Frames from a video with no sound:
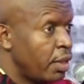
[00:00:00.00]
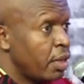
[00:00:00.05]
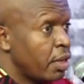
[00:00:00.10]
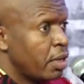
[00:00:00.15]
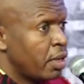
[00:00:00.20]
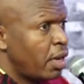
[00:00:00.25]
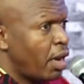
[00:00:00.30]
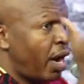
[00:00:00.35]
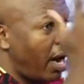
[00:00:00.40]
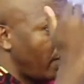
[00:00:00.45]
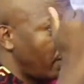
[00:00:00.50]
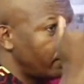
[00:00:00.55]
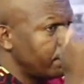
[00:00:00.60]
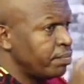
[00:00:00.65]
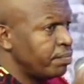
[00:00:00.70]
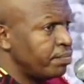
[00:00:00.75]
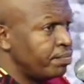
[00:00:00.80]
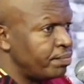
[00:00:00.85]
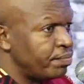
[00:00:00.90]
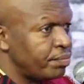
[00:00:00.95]
Come
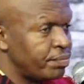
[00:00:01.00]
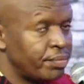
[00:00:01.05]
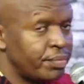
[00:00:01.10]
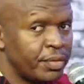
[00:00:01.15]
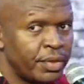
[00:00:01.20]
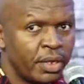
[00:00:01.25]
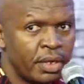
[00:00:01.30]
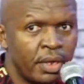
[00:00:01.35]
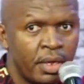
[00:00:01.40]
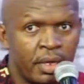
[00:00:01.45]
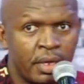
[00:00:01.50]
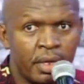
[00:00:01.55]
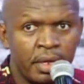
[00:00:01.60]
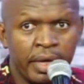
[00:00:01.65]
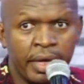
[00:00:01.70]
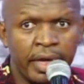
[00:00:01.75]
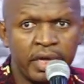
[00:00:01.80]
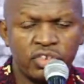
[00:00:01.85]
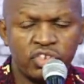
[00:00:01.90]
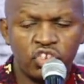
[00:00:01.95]

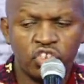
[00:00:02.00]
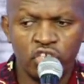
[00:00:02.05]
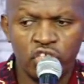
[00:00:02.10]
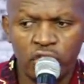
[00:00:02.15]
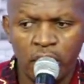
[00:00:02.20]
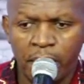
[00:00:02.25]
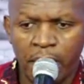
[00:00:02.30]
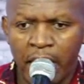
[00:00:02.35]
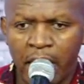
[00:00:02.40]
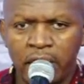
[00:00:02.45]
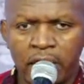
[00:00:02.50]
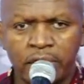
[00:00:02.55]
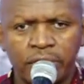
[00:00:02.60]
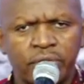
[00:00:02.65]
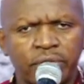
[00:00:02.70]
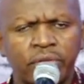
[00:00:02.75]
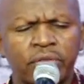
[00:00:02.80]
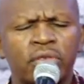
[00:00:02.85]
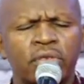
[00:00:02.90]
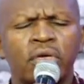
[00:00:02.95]
and see the man
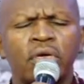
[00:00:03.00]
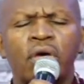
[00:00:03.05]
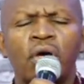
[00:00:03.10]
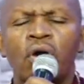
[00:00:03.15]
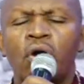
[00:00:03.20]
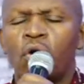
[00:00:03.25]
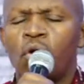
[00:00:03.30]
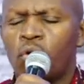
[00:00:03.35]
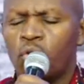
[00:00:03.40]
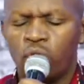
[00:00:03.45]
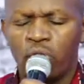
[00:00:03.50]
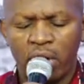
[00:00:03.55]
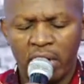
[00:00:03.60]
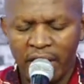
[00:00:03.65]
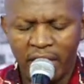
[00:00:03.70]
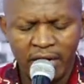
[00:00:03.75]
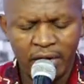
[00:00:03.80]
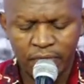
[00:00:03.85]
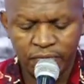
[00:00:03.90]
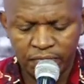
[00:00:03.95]
who
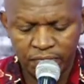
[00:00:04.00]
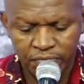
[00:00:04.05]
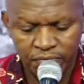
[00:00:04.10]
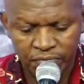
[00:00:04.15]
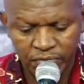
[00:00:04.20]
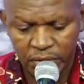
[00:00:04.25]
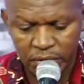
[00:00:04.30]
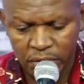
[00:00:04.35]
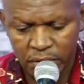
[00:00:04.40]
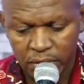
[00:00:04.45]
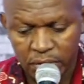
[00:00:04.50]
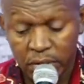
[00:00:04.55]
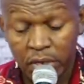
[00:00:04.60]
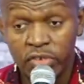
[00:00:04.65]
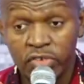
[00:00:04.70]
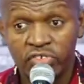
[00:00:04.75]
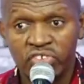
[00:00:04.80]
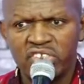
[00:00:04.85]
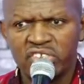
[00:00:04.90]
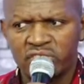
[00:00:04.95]
loved his
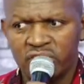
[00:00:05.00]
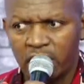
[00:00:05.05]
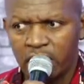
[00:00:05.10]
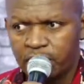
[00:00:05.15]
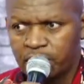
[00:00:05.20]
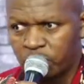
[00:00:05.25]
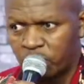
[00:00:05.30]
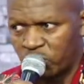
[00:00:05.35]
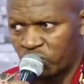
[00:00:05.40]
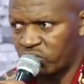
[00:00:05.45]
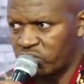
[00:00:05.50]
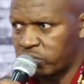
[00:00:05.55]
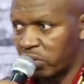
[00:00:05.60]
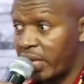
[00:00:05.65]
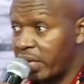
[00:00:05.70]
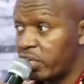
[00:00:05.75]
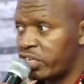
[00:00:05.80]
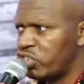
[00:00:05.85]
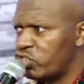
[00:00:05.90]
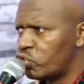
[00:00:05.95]
disciples like
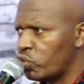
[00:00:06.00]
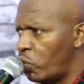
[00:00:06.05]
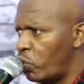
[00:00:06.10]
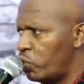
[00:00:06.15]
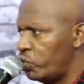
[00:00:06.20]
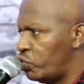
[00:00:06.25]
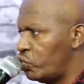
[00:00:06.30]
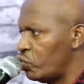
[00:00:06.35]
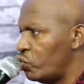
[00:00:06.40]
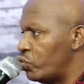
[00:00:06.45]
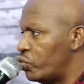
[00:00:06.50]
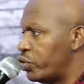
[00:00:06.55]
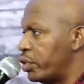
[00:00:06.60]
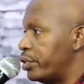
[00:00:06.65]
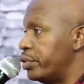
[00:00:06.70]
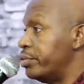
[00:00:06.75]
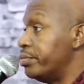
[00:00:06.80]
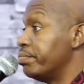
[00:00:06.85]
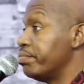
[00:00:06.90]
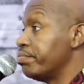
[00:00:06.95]
his own children,
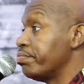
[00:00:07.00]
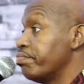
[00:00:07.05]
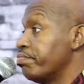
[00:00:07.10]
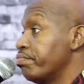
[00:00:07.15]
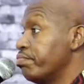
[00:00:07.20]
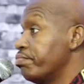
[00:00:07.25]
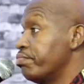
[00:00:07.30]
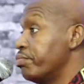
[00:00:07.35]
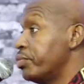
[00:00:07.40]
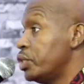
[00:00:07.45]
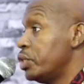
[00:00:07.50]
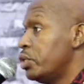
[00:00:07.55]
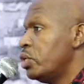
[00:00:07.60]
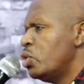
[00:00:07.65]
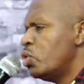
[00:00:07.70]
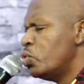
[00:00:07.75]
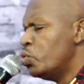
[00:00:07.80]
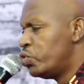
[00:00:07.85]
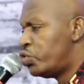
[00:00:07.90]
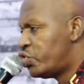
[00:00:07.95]

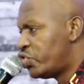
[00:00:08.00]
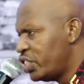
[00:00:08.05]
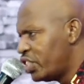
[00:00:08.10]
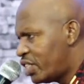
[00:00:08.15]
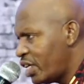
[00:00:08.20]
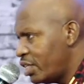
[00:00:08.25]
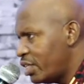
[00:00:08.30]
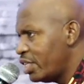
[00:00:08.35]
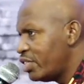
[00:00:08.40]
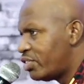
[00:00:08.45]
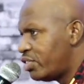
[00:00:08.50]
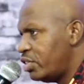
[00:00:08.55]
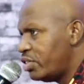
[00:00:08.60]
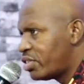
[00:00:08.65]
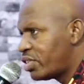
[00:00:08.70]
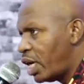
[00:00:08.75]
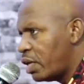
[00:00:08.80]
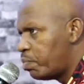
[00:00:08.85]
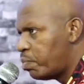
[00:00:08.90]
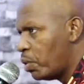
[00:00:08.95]
who treated his
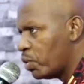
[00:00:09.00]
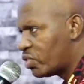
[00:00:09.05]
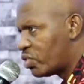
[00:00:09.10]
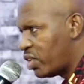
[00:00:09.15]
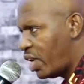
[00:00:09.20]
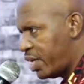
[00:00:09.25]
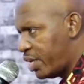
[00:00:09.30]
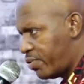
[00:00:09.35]
disciples like